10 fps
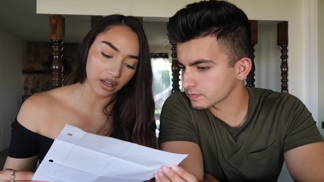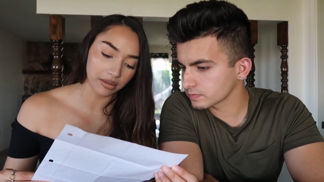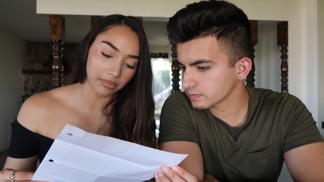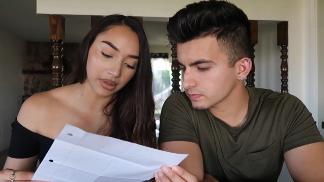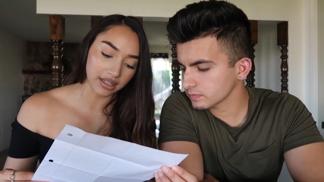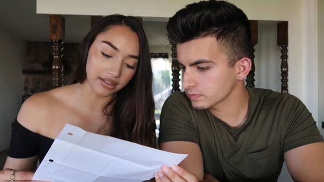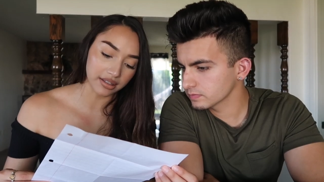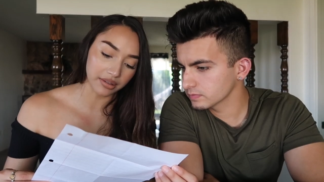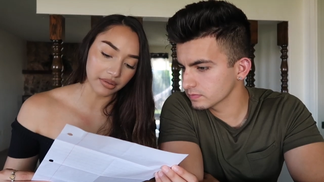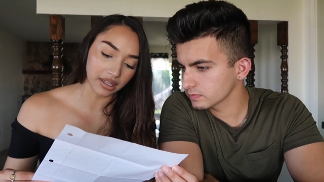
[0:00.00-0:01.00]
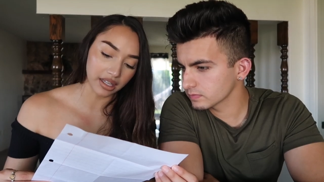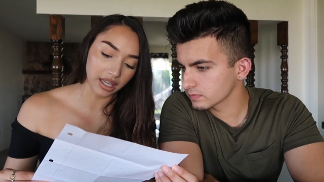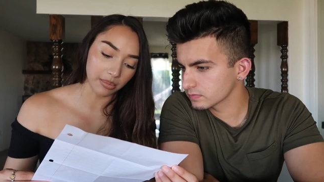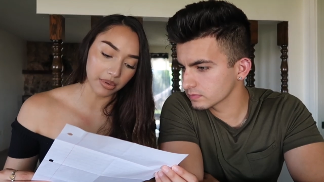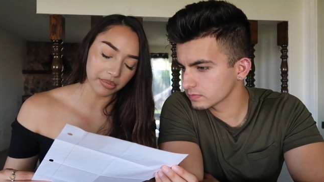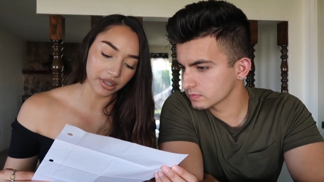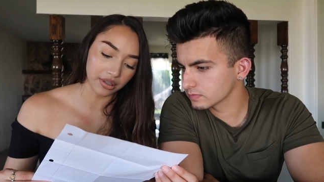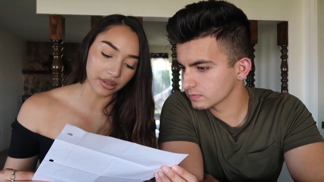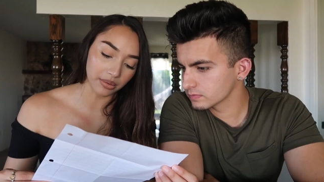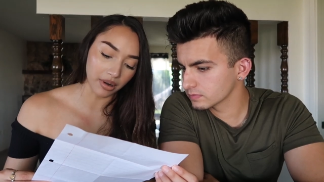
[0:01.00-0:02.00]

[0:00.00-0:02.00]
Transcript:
Speaker 1: God bless you and keep up the good